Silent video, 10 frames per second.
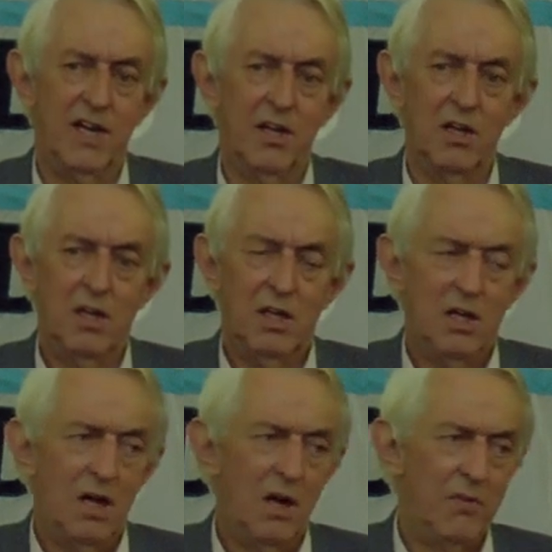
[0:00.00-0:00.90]
in
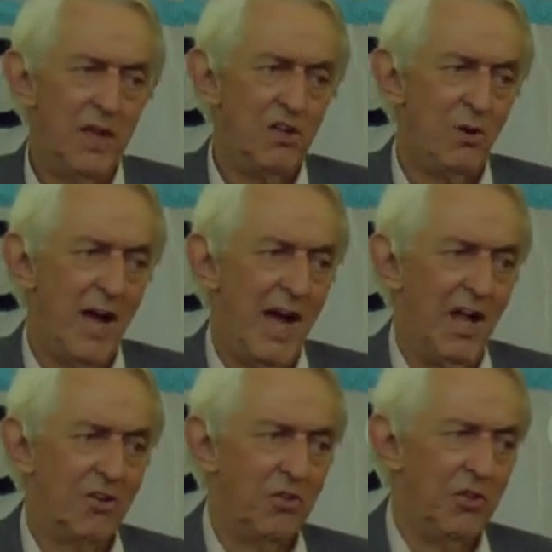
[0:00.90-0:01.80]
jail, and
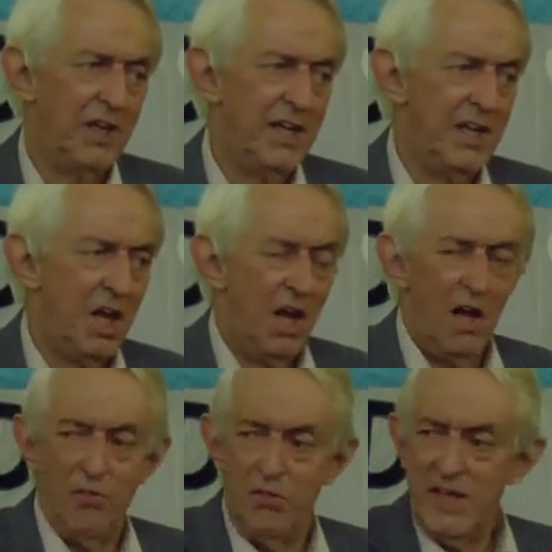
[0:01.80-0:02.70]
then you had
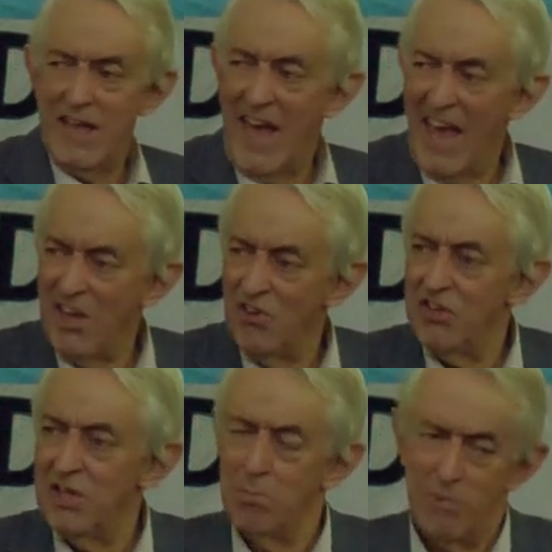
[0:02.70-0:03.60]
the
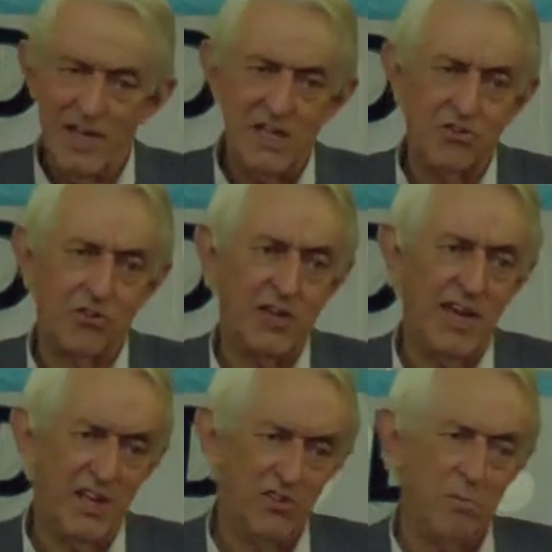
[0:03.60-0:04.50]
ending
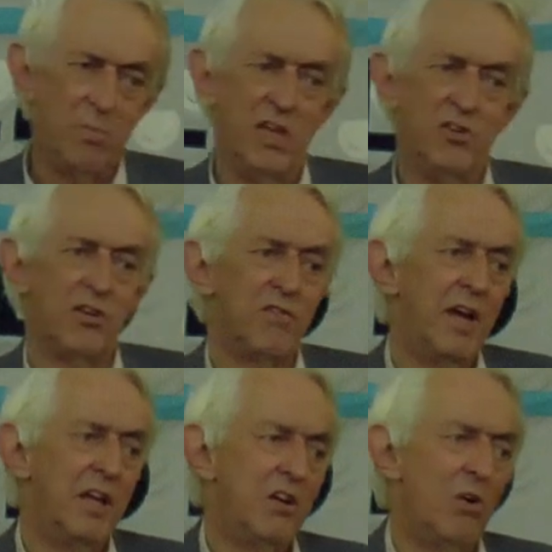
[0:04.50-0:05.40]
piece of
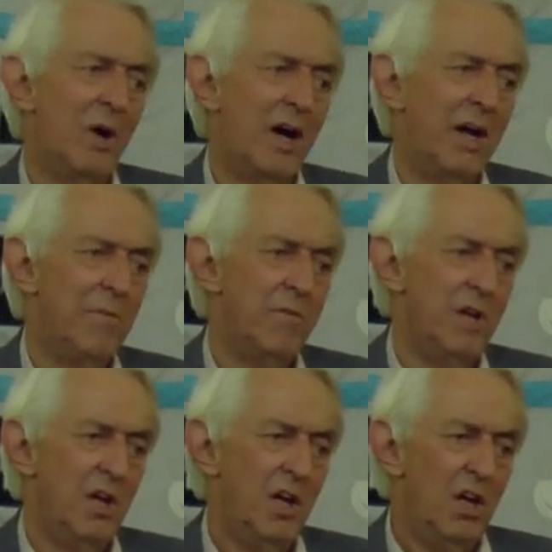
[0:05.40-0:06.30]

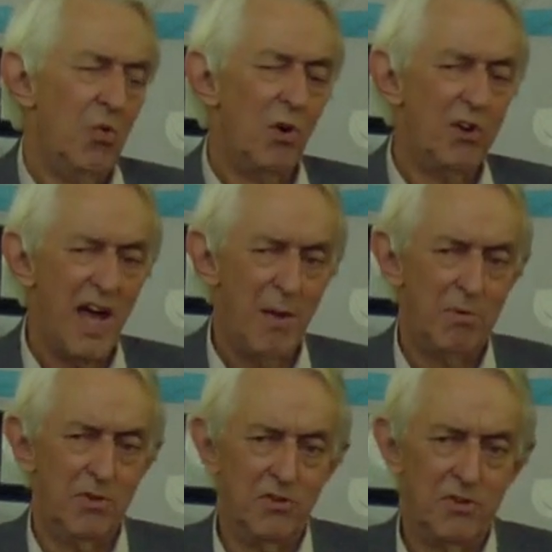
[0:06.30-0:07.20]
AQI.
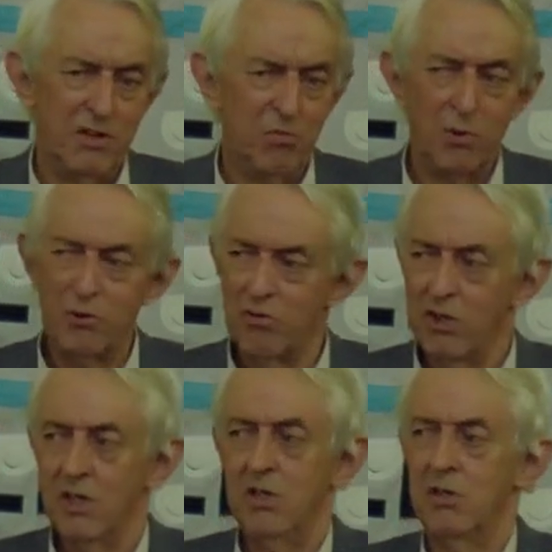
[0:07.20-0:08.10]
What happened, and
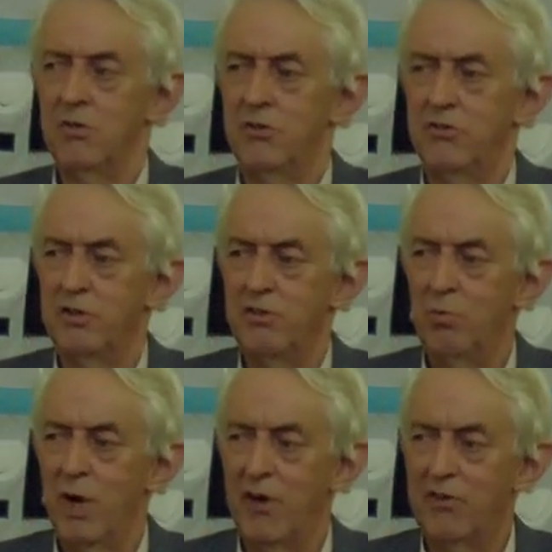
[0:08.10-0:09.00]
it wasn't really
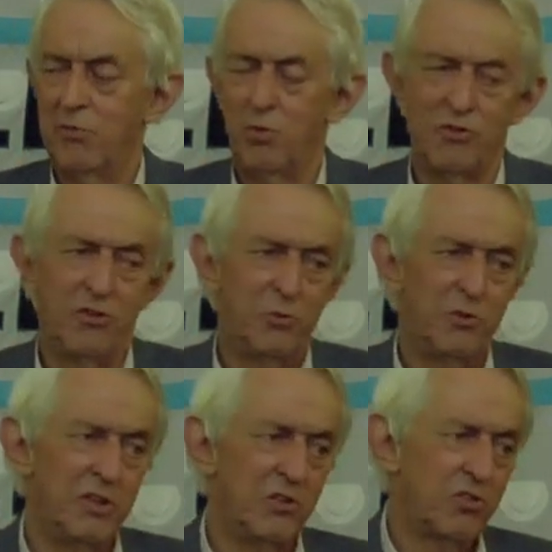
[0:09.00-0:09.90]
noticed in the West,
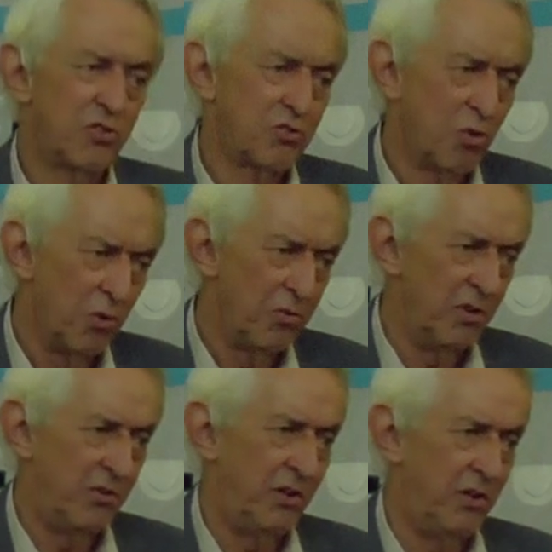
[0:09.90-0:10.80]
was there was an
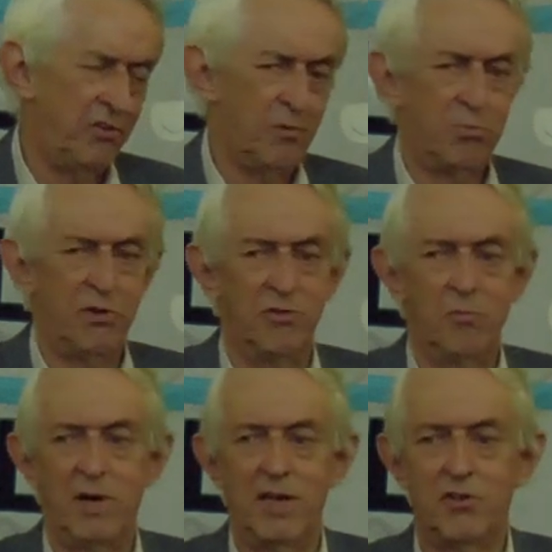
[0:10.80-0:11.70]
extraordinary
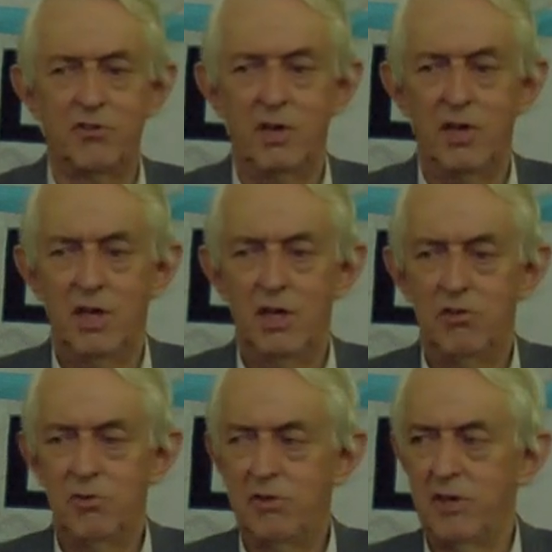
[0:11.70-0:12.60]
series of prison
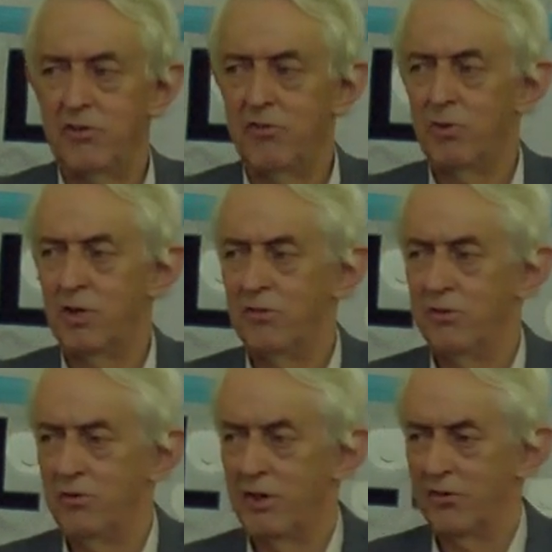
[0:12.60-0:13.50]
breaks in
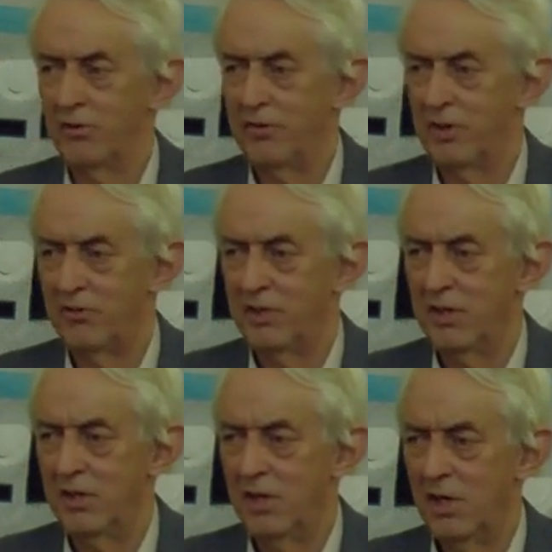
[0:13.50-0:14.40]
2012 and
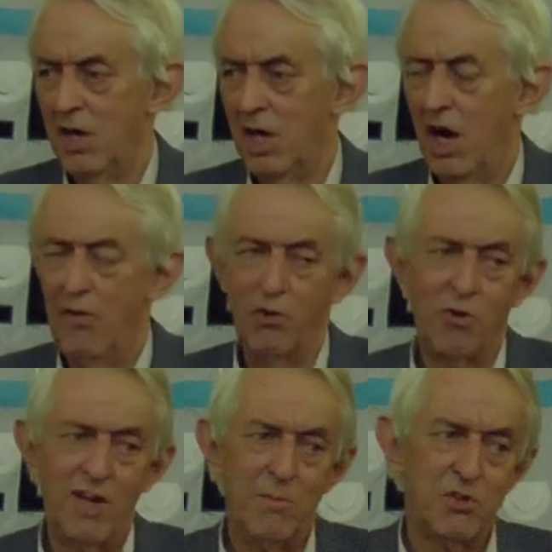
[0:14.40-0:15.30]
2013.
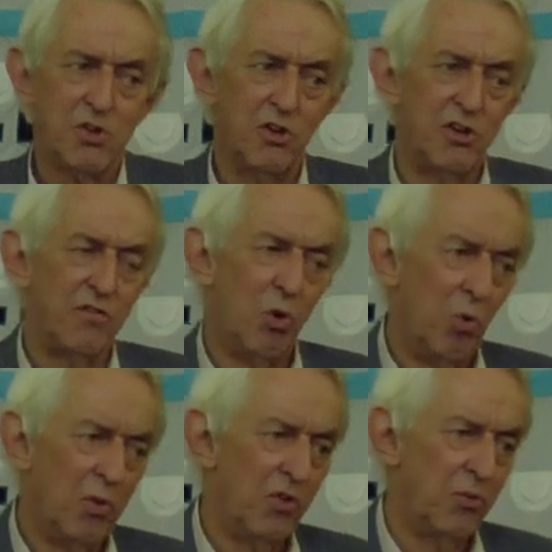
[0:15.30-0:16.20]
And the great
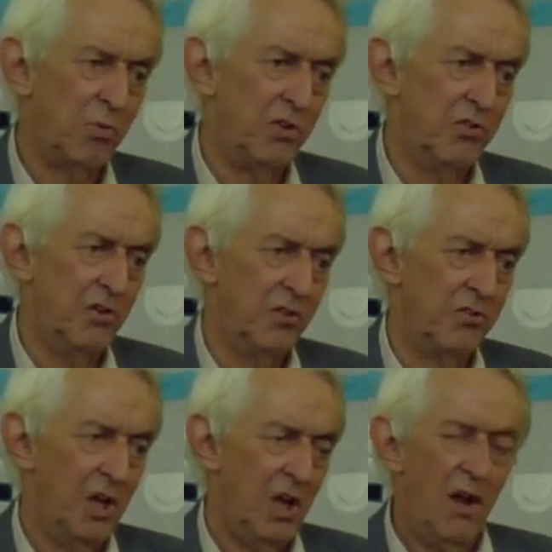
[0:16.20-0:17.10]
majority of all those
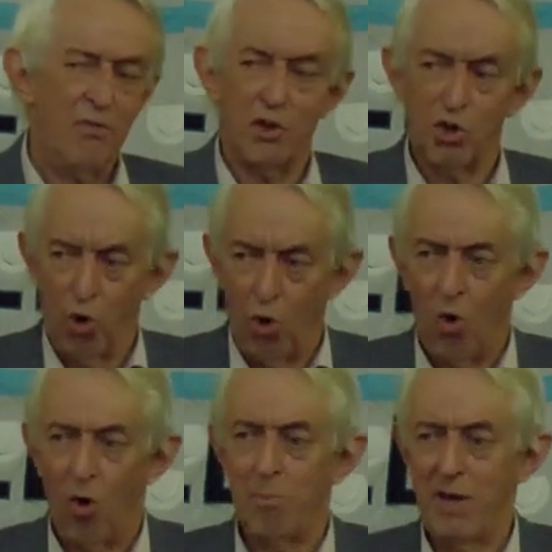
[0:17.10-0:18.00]
prisoners,
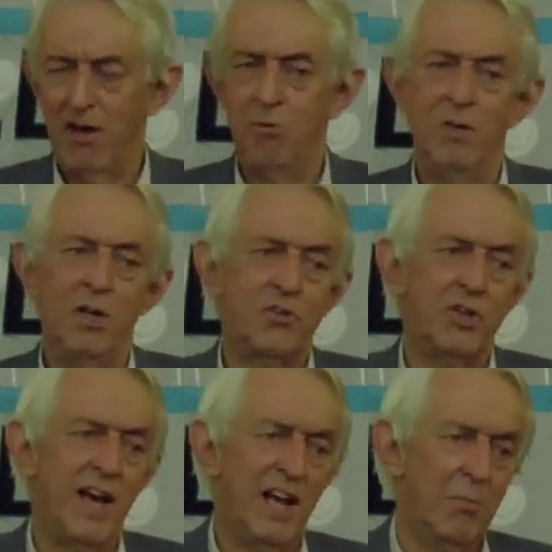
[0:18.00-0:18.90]
the core
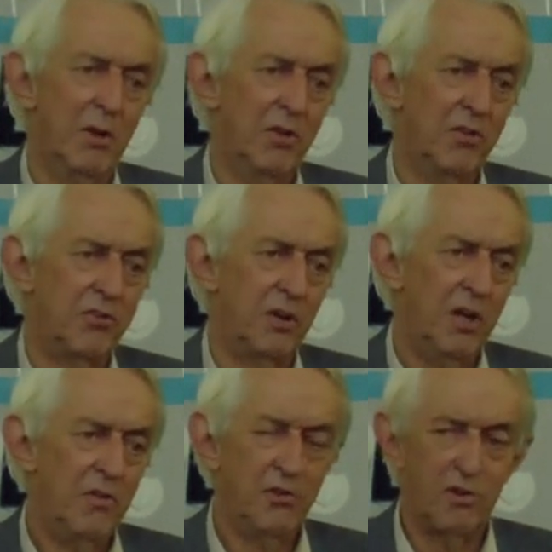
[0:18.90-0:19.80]
paramilitary
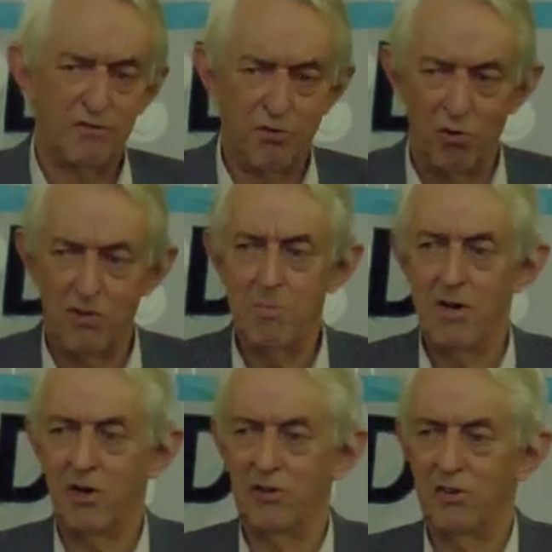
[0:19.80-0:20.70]
elements that had
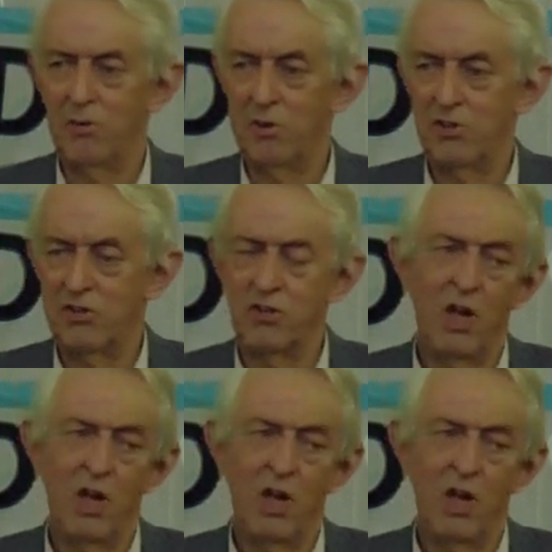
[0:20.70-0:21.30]
fought the Americans and